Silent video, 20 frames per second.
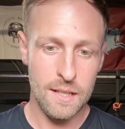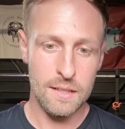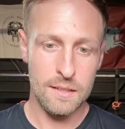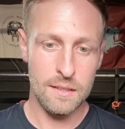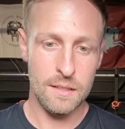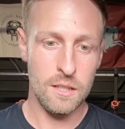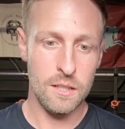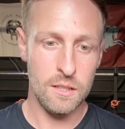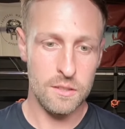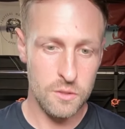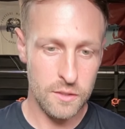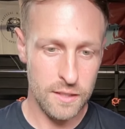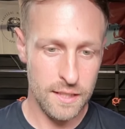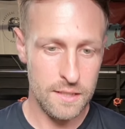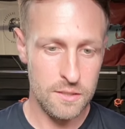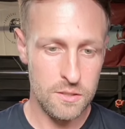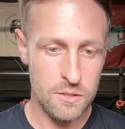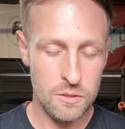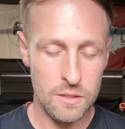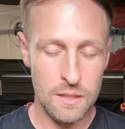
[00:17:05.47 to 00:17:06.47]
You know, I do get
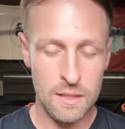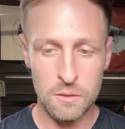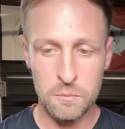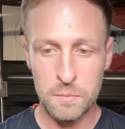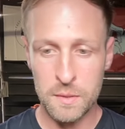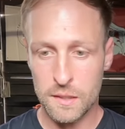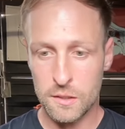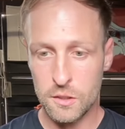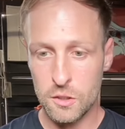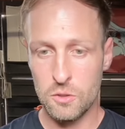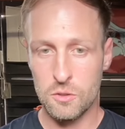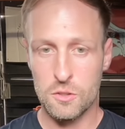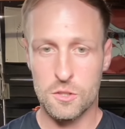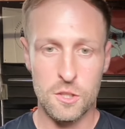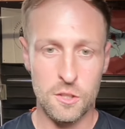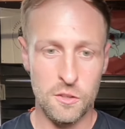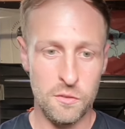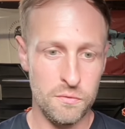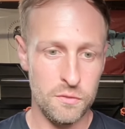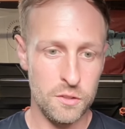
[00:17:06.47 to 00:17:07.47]
to do a little bit of
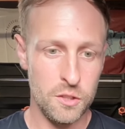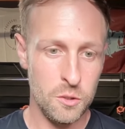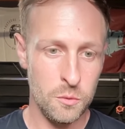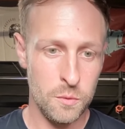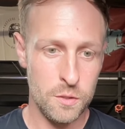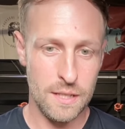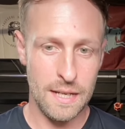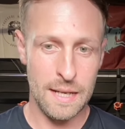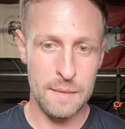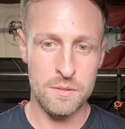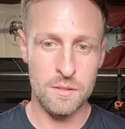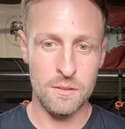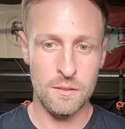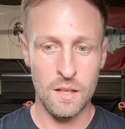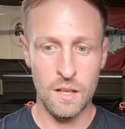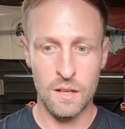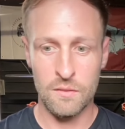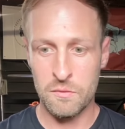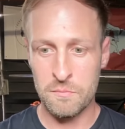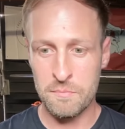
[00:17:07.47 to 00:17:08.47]
YouTube for you, which I absolutely
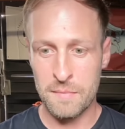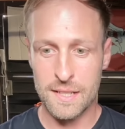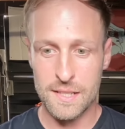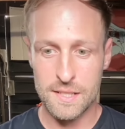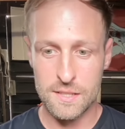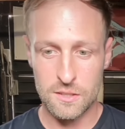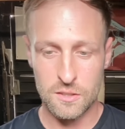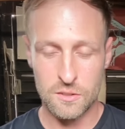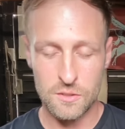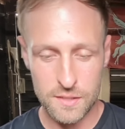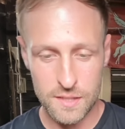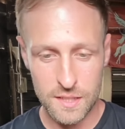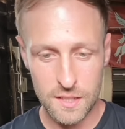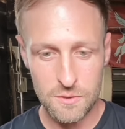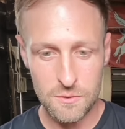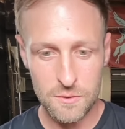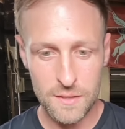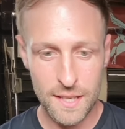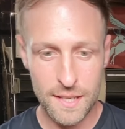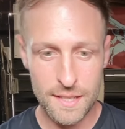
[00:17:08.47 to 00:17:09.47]
love. I've managed to
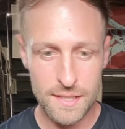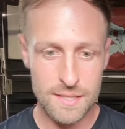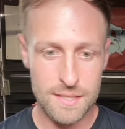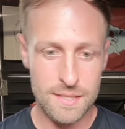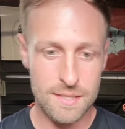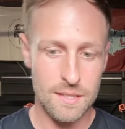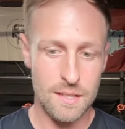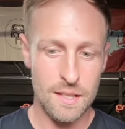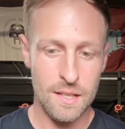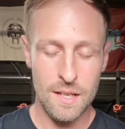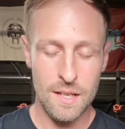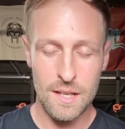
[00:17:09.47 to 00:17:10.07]
continue this.